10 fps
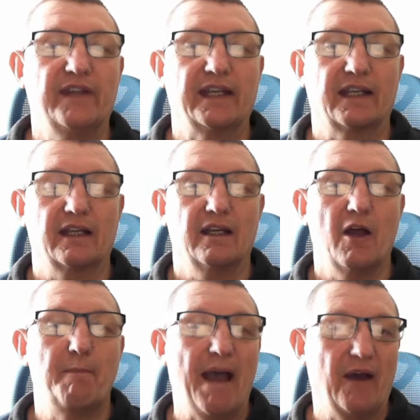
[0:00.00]
think
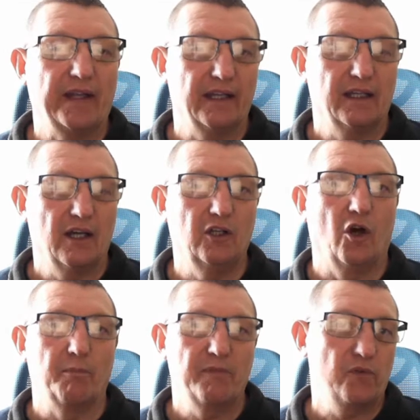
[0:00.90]
about it a
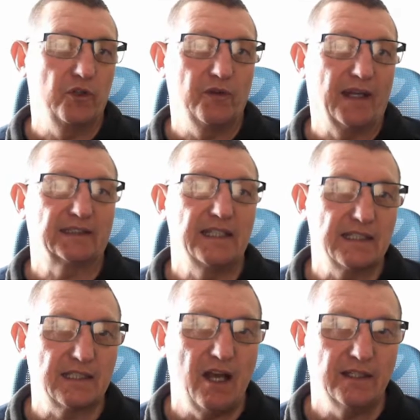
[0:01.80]
lot before you actually
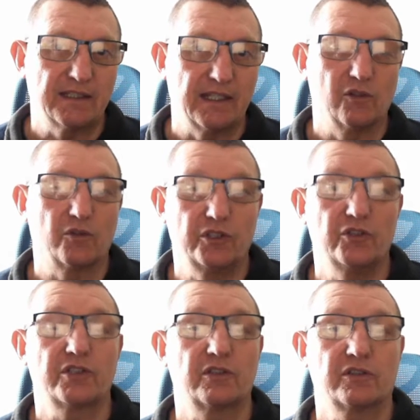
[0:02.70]
start it, or
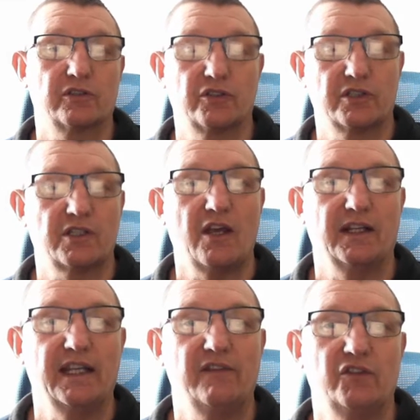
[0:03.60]
you should
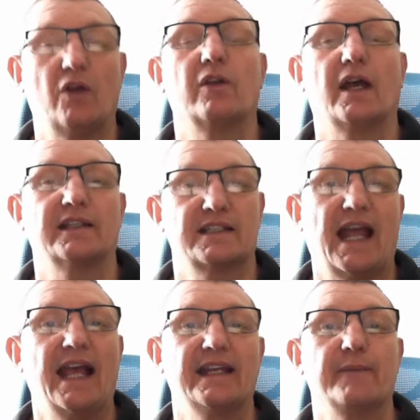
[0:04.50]
certainly, if you don't
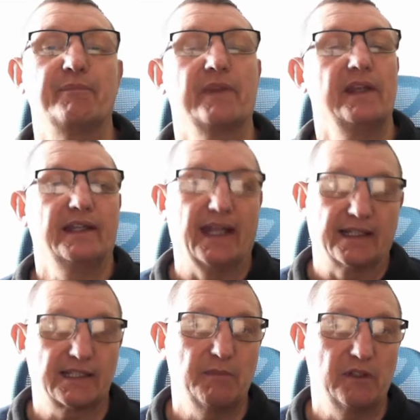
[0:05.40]
understand it,
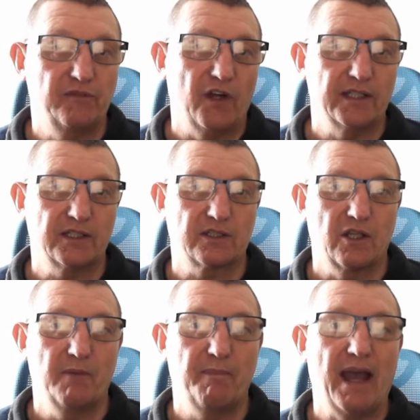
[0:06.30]
get some advice
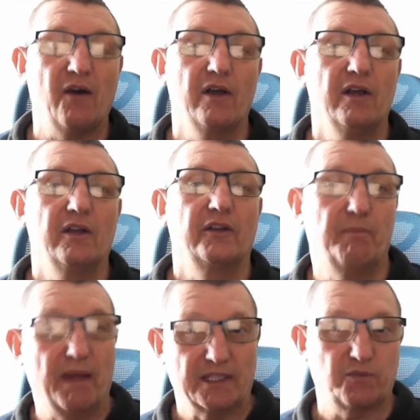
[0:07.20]
about the
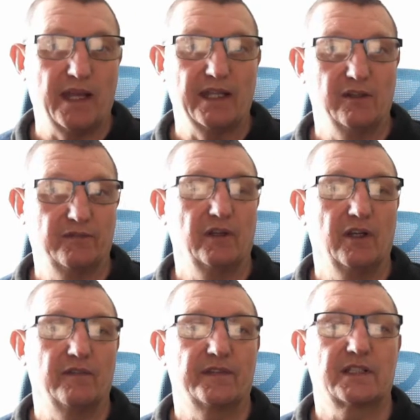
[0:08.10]
best way of
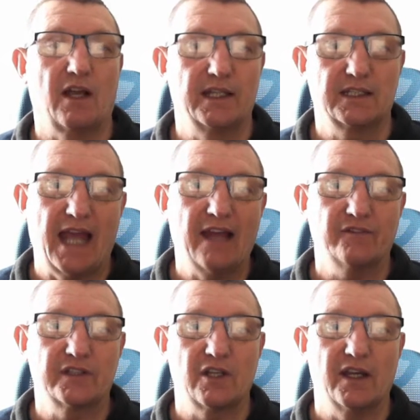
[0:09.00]
starting to
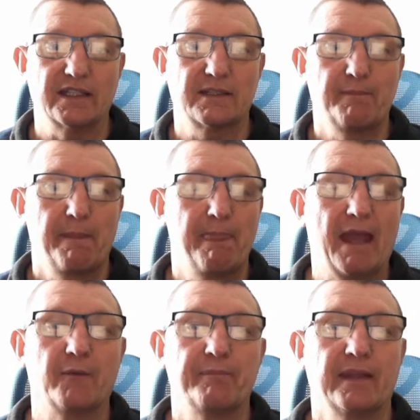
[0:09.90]
advertise.
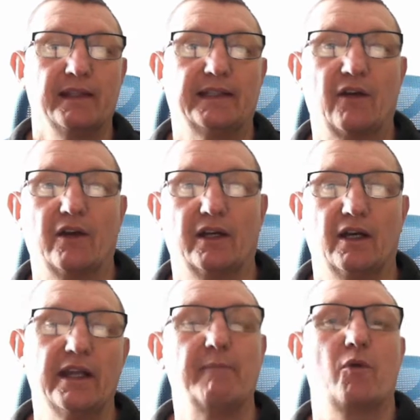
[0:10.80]
Now, there are
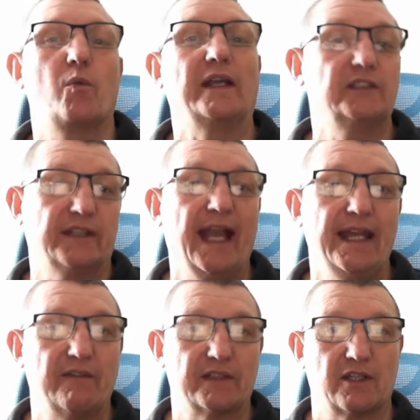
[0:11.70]
a number of ways you
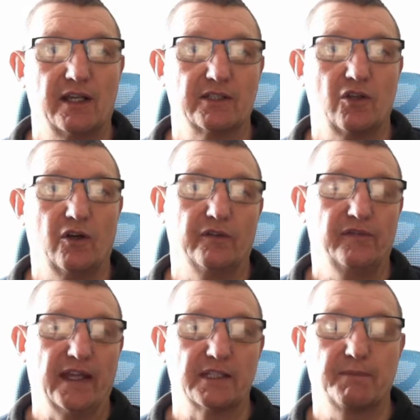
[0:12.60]
can advertise on
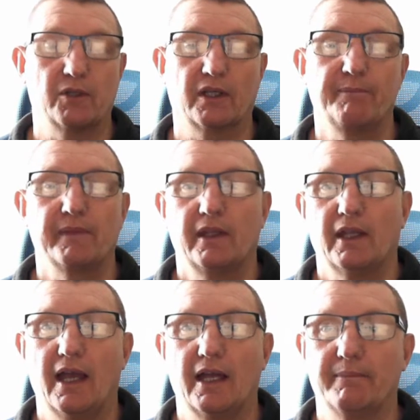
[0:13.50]
Facebook.
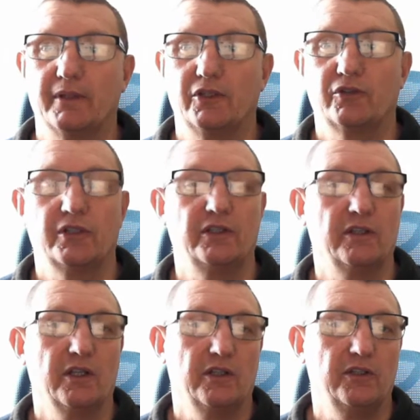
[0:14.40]
You
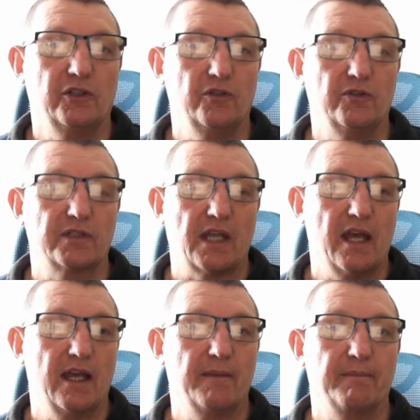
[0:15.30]
can use
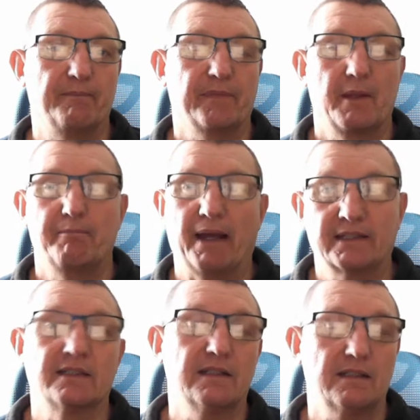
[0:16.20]

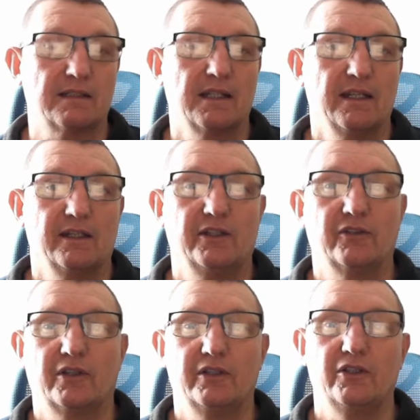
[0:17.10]
buttons,
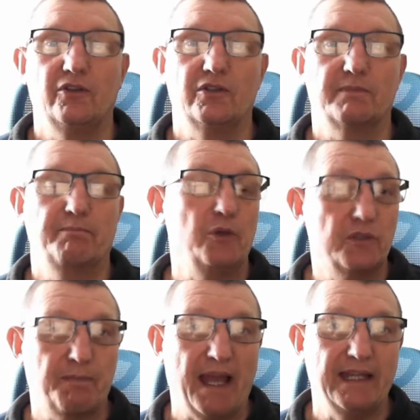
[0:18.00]
you can use
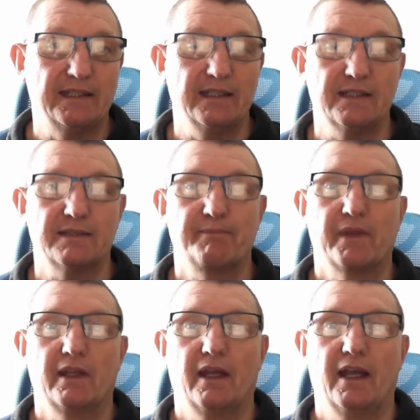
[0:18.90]
boost pages,
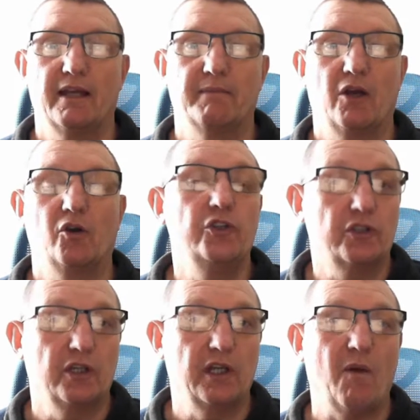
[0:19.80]
or you
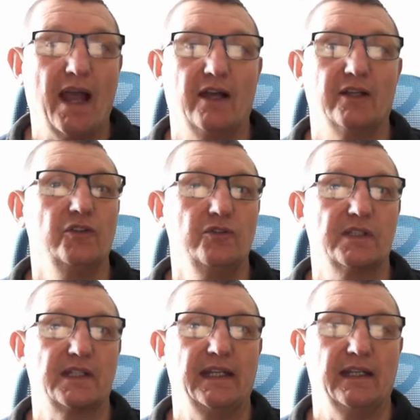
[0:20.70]
can go out and
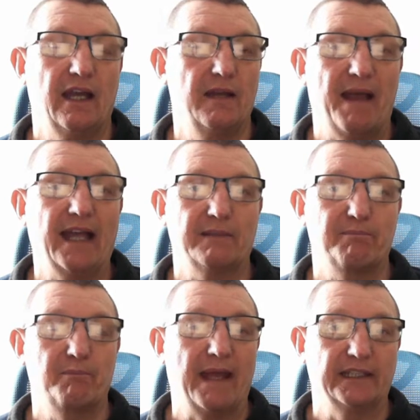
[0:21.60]
use the ad
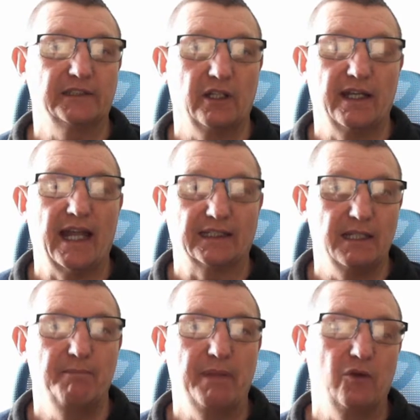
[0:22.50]
manager and
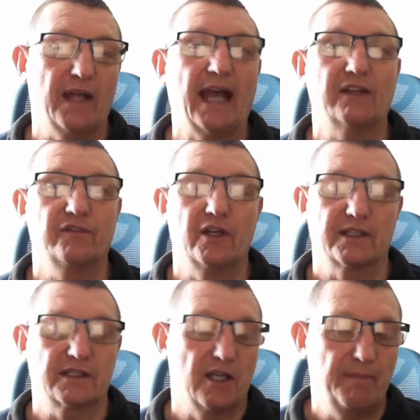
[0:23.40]
actually build
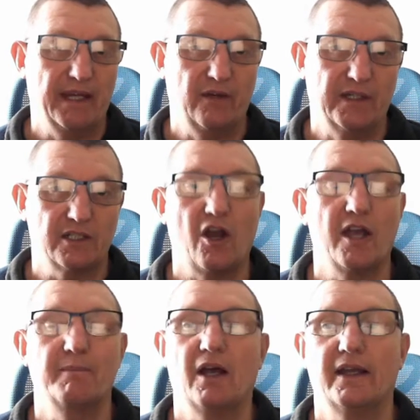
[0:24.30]
adverts that appear in
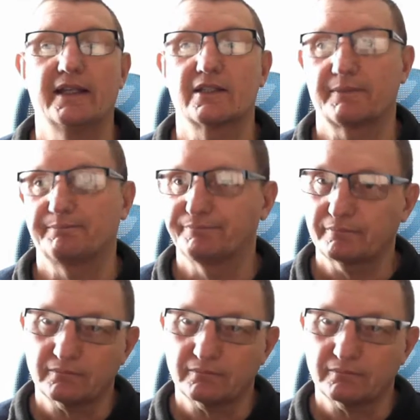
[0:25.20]
timelines